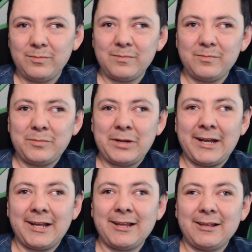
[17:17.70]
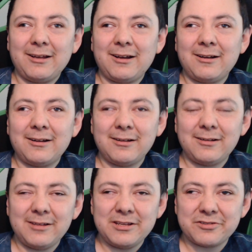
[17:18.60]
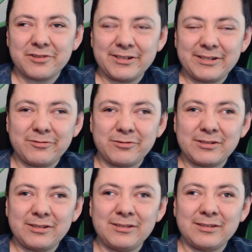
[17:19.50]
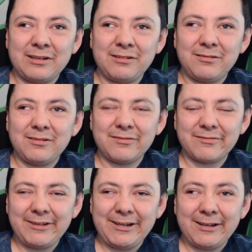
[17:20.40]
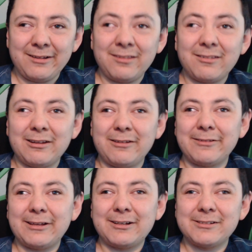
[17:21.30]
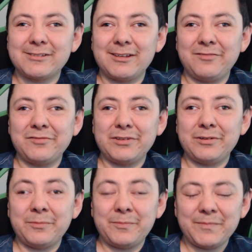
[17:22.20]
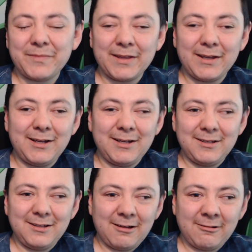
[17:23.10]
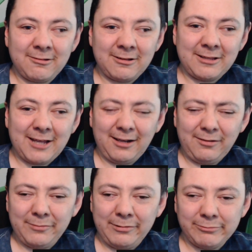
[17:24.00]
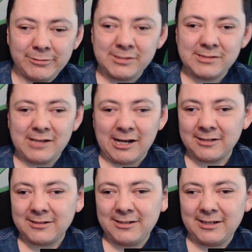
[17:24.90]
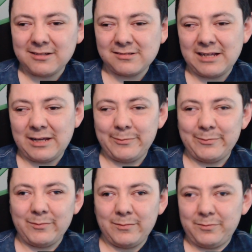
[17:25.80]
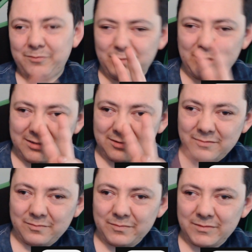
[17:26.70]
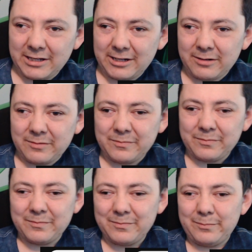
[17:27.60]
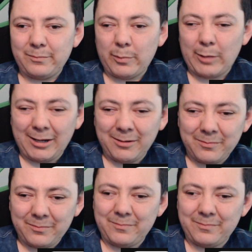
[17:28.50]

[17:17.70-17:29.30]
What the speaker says: my astrology courses and readings and all that good stuff. So other than that, we will talk to you next time. Peace. Take care. Bye-bye.